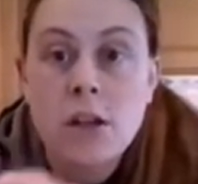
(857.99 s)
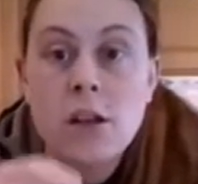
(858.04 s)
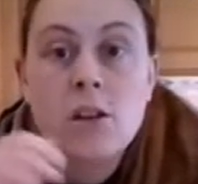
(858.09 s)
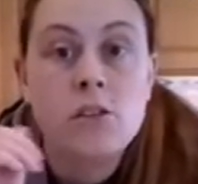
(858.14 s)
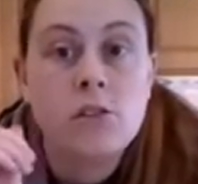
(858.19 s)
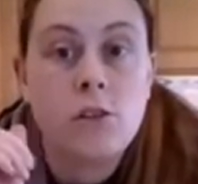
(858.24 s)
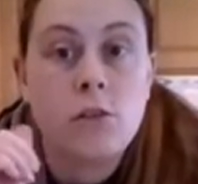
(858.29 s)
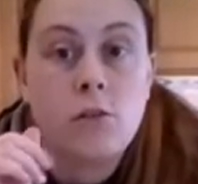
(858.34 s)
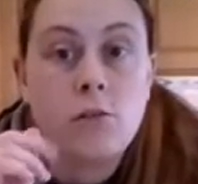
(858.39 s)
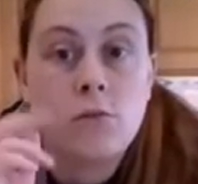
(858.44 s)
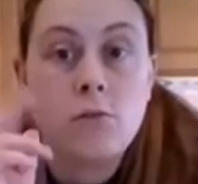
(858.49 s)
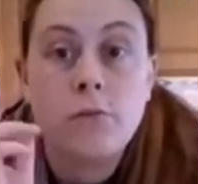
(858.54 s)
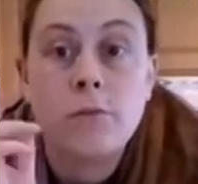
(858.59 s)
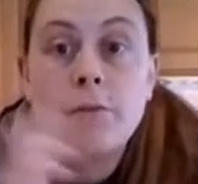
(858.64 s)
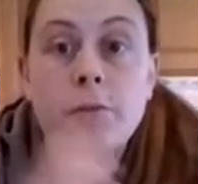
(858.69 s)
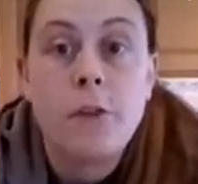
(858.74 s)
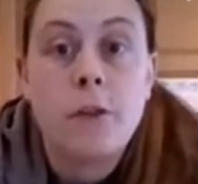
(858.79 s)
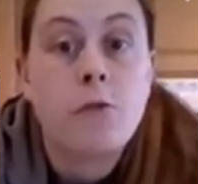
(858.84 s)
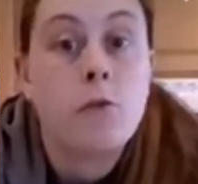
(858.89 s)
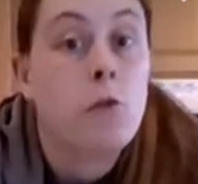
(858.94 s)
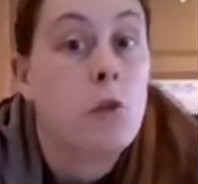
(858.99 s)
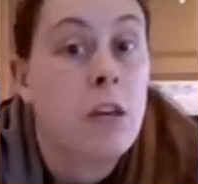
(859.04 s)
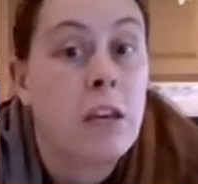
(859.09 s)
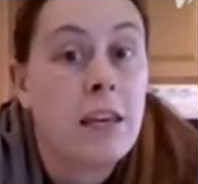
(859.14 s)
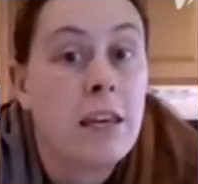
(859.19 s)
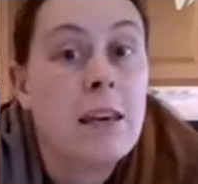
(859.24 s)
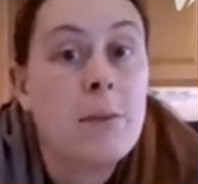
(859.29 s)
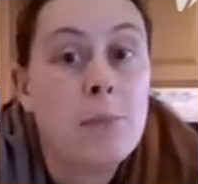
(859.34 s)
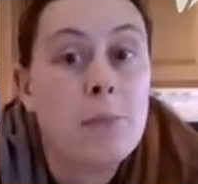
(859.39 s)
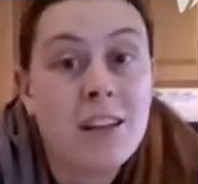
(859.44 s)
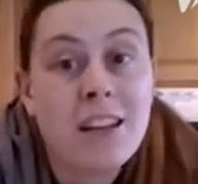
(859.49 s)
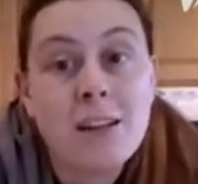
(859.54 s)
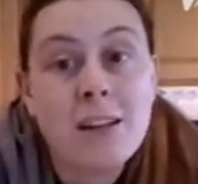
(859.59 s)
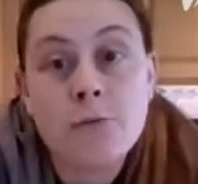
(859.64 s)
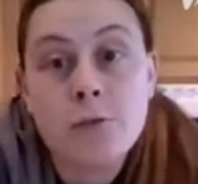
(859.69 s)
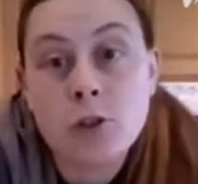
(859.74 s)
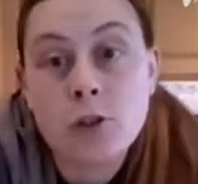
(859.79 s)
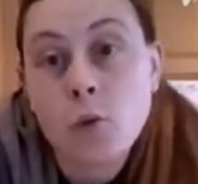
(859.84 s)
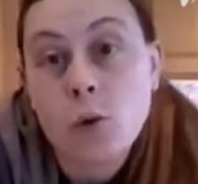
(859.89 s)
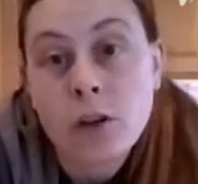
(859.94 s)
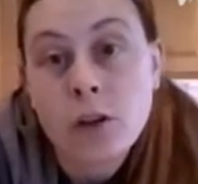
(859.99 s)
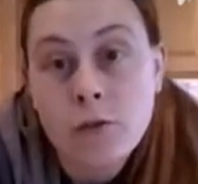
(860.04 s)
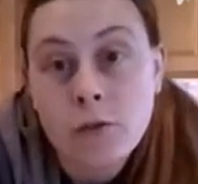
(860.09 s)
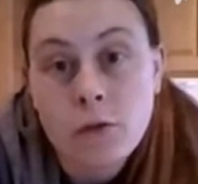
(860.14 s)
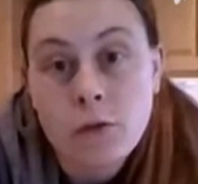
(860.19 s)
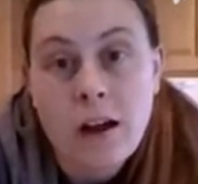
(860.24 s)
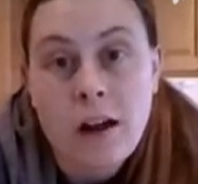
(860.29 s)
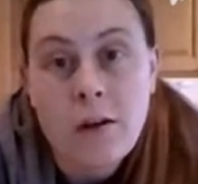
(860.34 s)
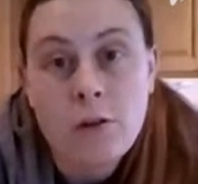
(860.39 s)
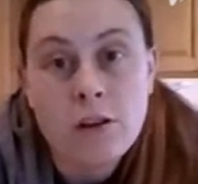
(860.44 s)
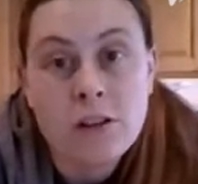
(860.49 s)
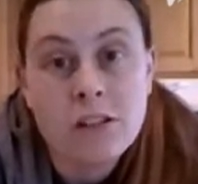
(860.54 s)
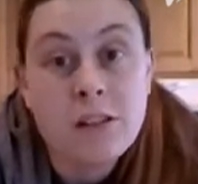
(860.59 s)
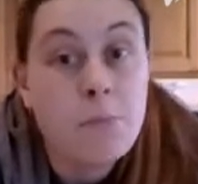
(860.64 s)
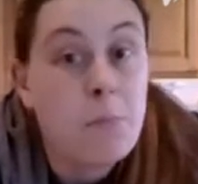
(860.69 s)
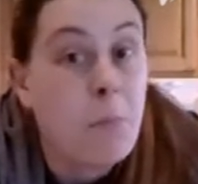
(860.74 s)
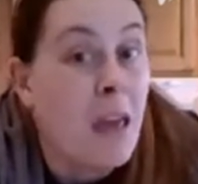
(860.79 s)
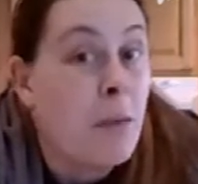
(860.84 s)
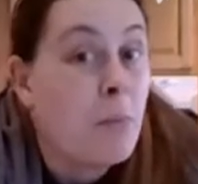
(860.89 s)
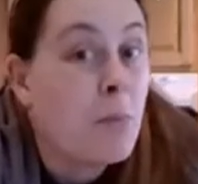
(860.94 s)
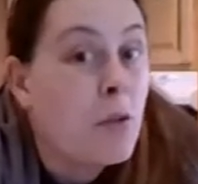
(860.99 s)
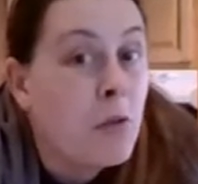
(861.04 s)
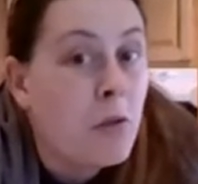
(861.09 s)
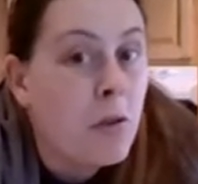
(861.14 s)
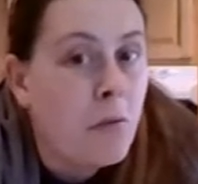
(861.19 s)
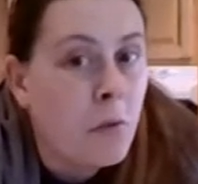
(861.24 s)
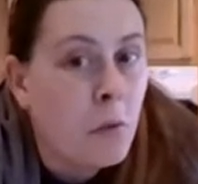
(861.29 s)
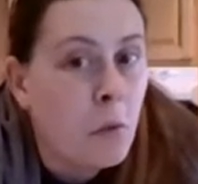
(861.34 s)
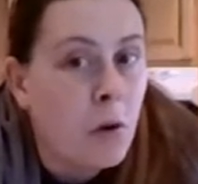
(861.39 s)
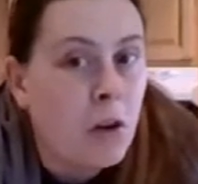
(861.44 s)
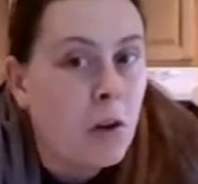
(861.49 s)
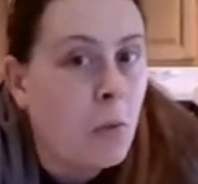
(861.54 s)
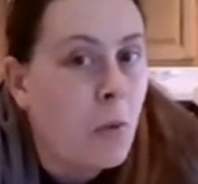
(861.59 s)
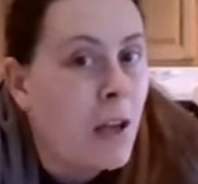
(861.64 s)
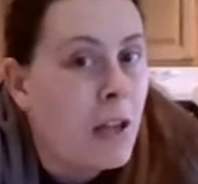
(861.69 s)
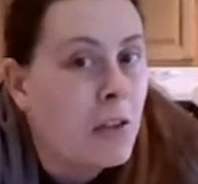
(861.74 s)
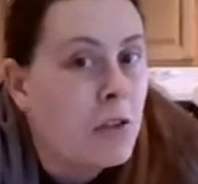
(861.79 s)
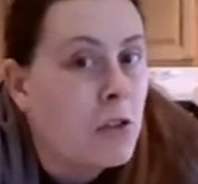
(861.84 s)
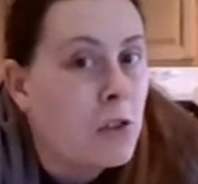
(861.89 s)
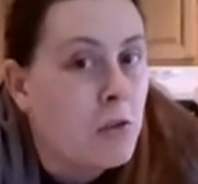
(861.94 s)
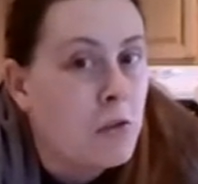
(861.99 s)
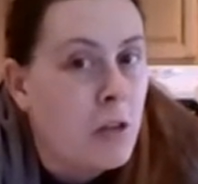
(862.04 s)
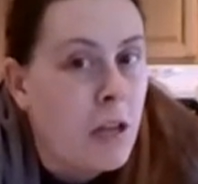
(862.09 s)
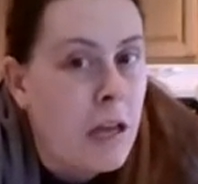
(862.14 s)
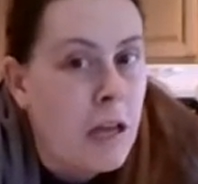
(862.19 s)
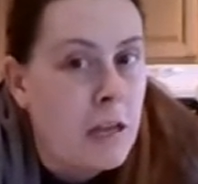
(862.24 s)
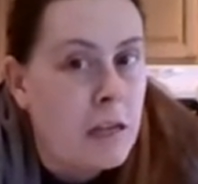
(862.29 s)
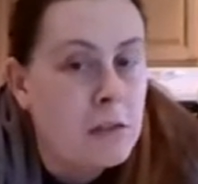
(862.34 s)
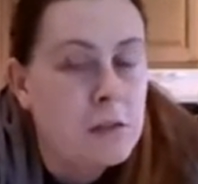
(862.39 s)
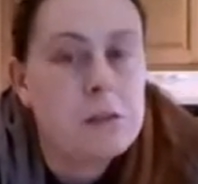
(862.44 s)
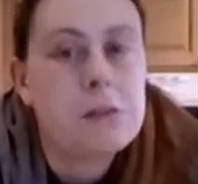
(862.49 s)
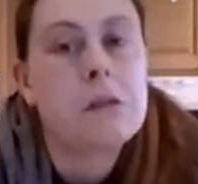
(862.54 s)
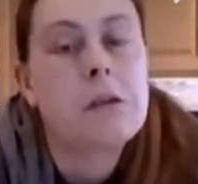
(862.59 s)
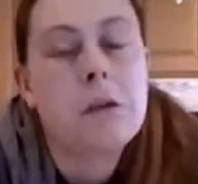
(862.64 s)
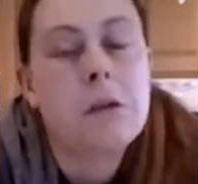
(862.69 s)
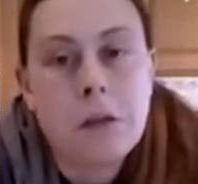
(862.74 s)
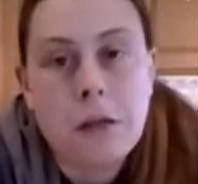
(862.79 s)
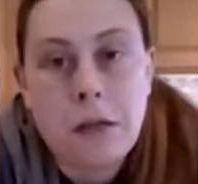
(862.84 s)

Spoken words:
so if you can keep it in for 24 hours, maybe you even want to wait 2 days.